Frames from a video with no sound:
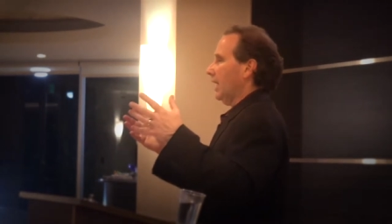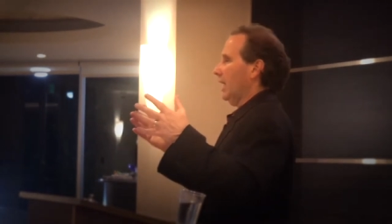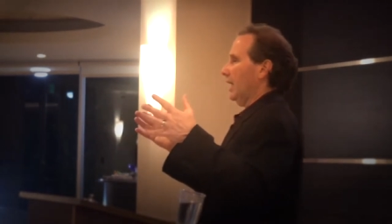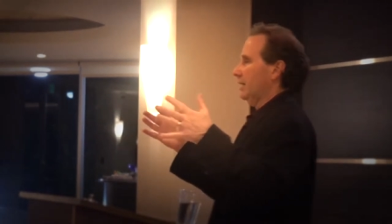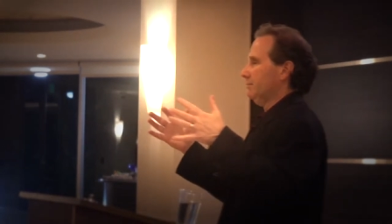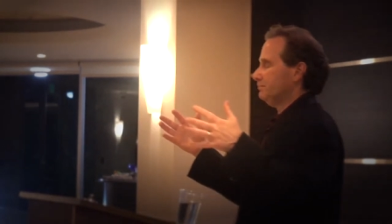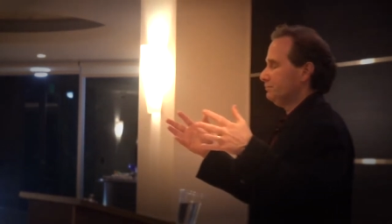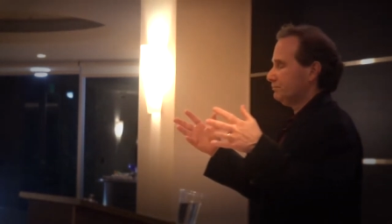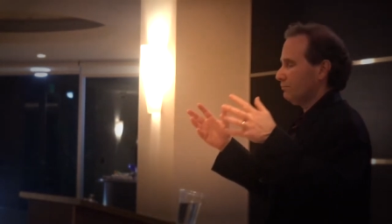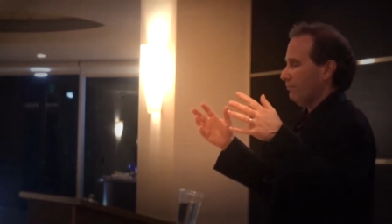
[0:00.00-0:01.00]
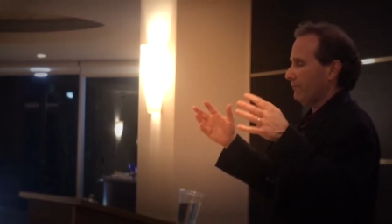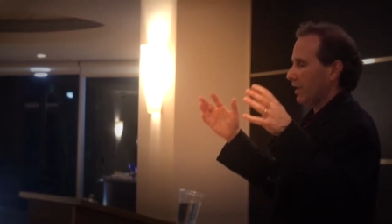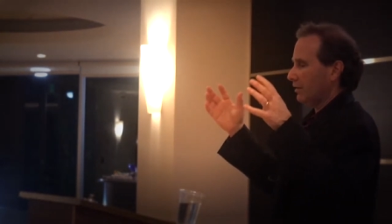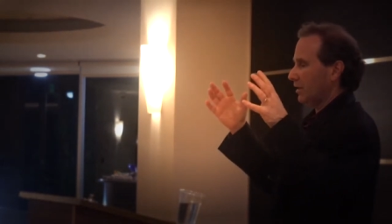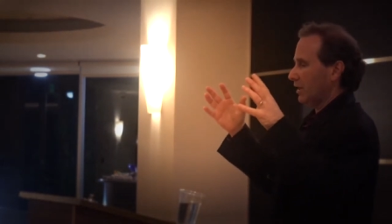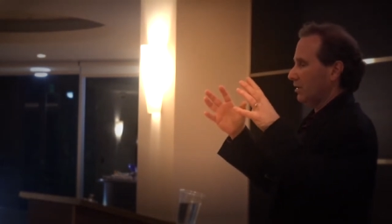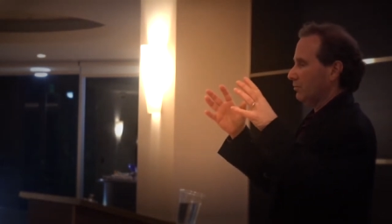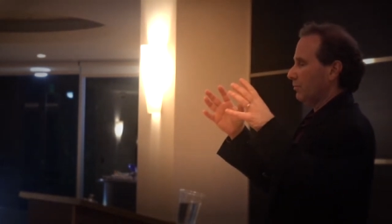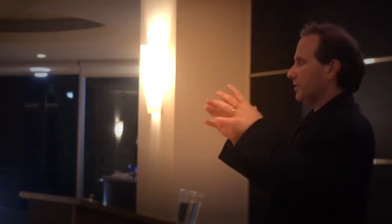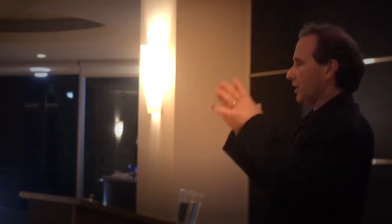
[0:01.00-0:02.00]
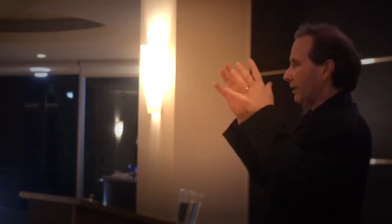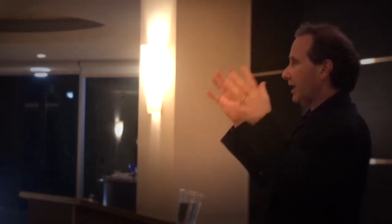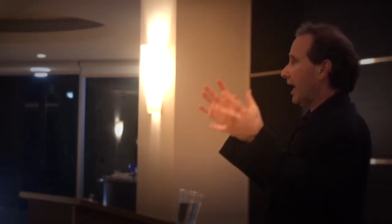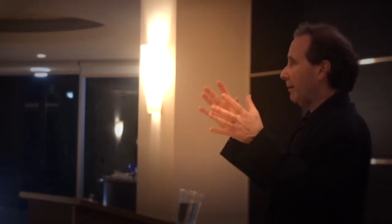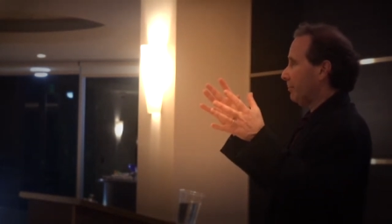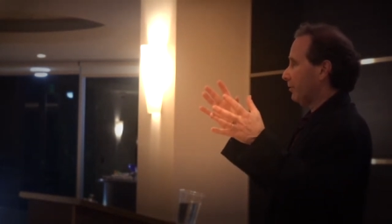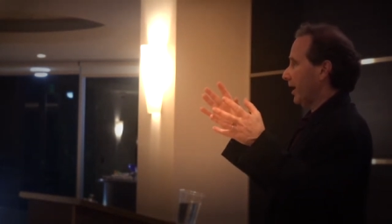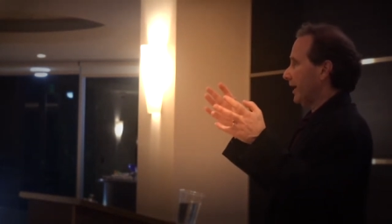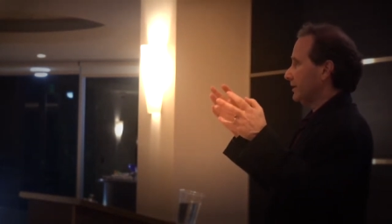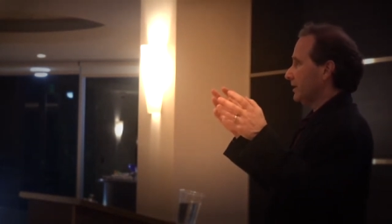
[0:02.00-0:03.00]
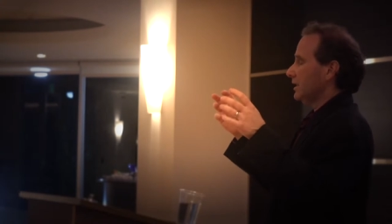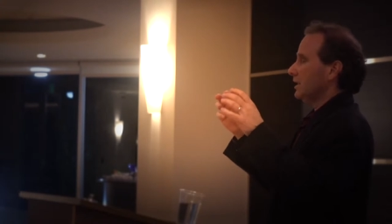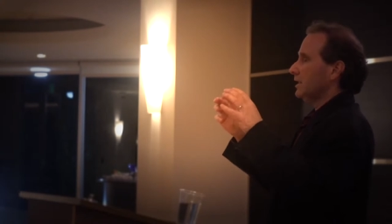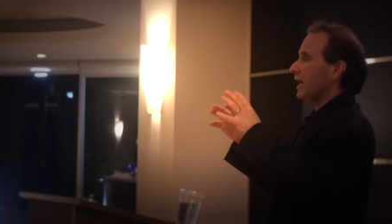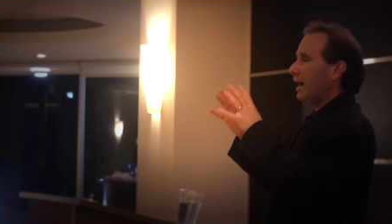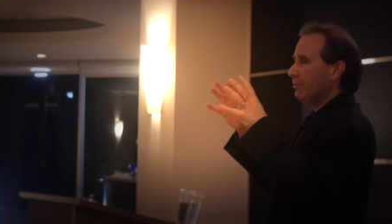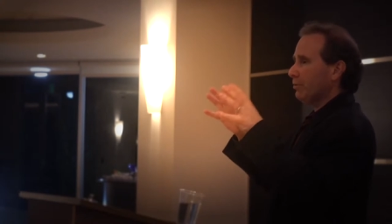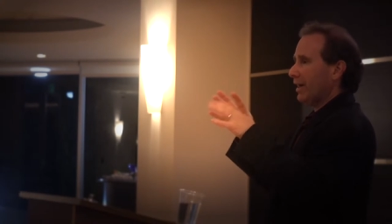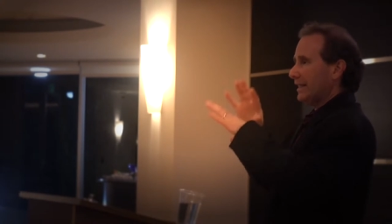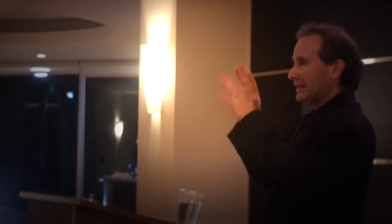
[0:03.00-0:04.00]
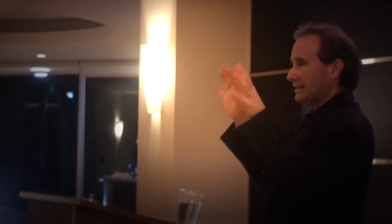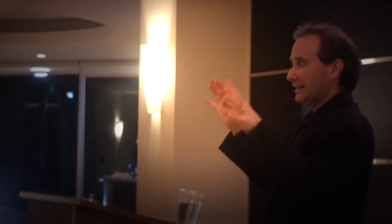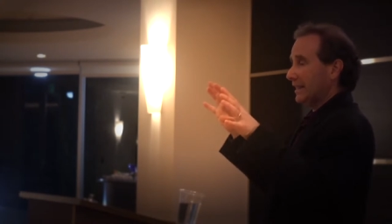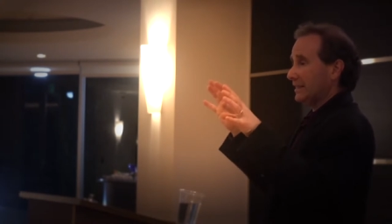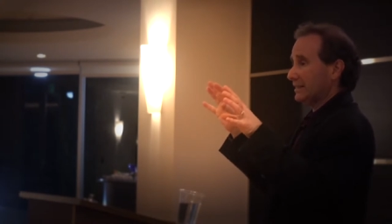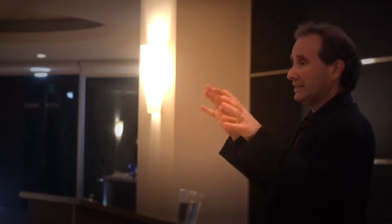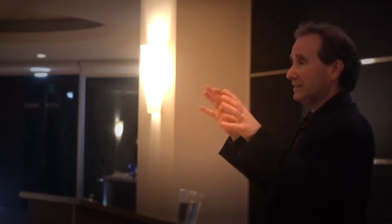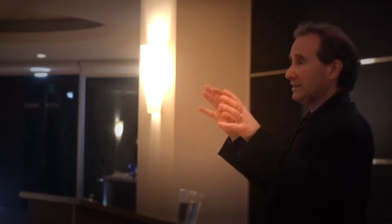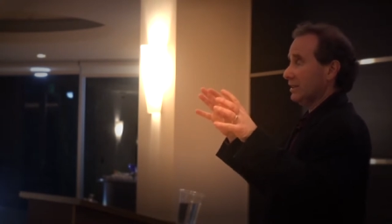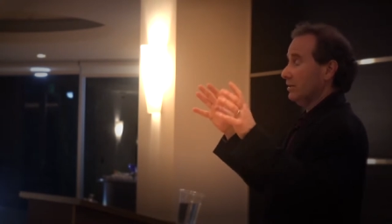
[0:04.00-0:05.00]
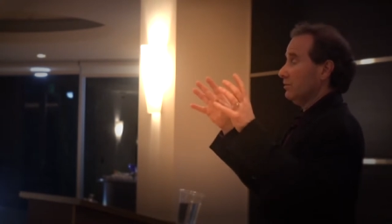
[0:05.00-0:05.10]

Um, uh, when we talk about copyright, copyright exists